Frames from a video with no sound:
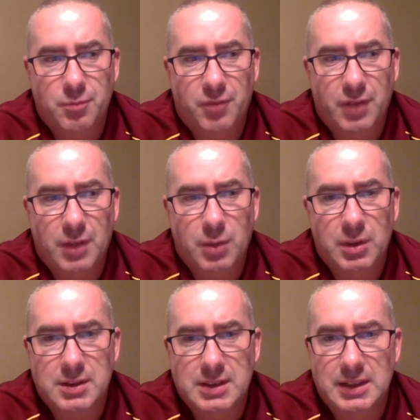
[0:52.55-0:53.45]

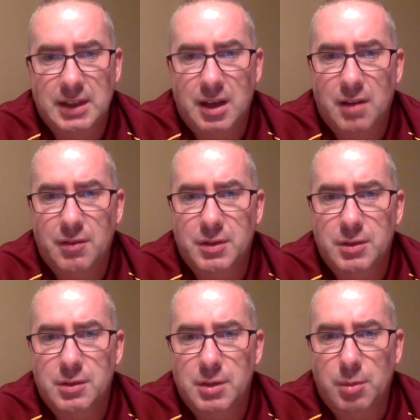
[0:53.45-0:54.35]
frequency of
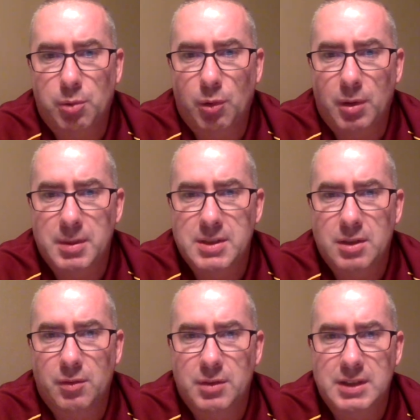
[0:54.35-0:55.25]
deployments
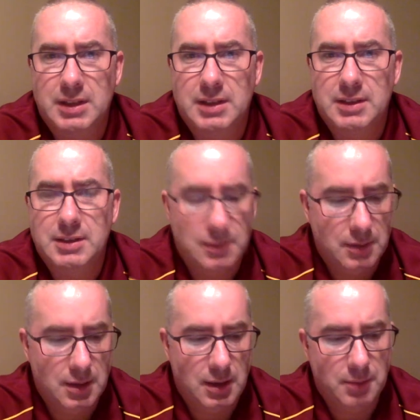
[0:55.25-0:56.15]
overseas
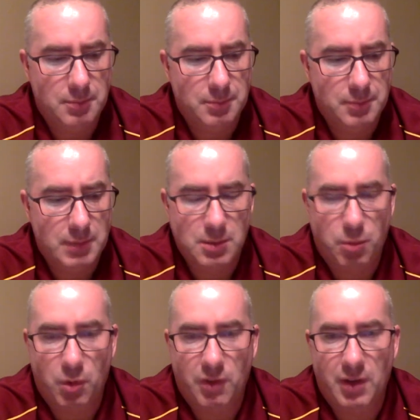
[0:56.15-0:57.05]
in
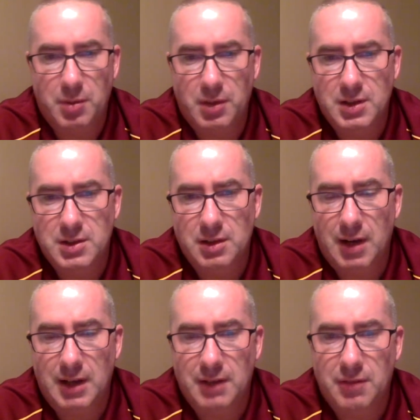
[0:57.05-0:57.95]
support of Operation
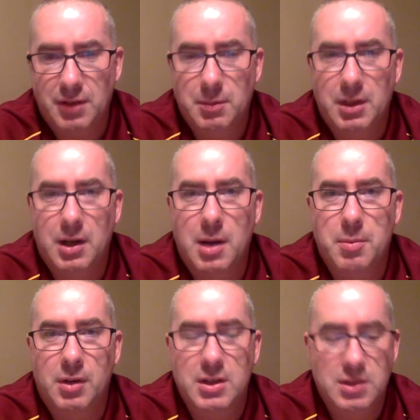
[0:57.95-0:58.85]
Iraqi Freedom and
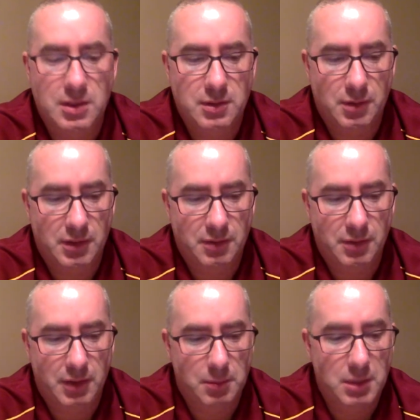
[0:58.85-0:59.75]
Operation Enduring
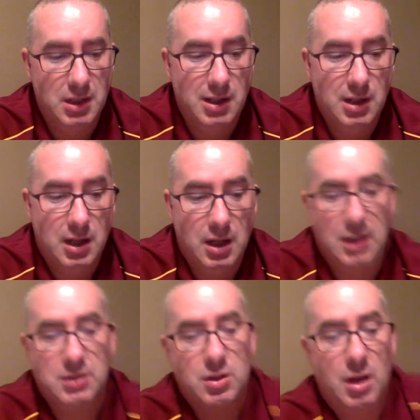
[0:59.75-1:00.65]
Freedom.
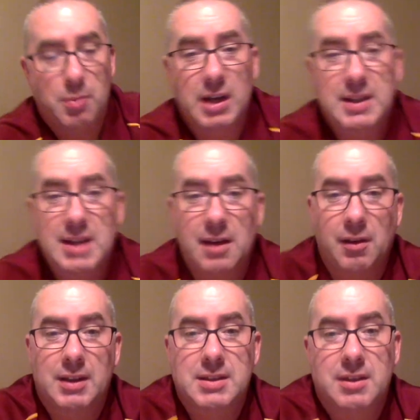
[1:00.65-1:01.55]
So I break down a
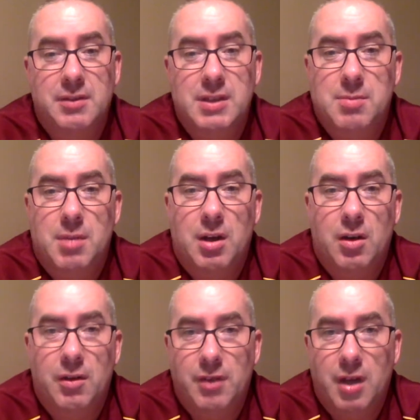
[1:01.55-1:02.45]
list of each
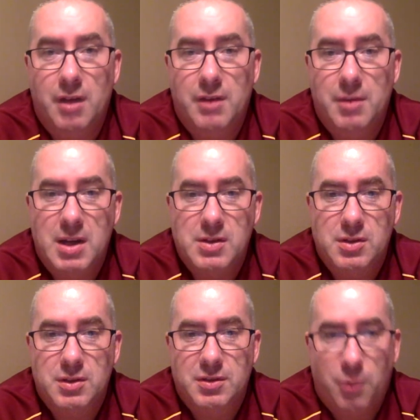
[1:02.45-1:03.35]
of the
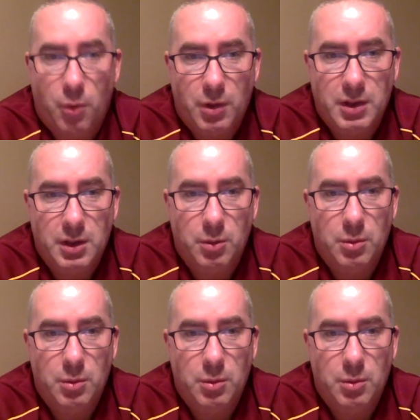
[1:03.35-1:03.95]
measures for you,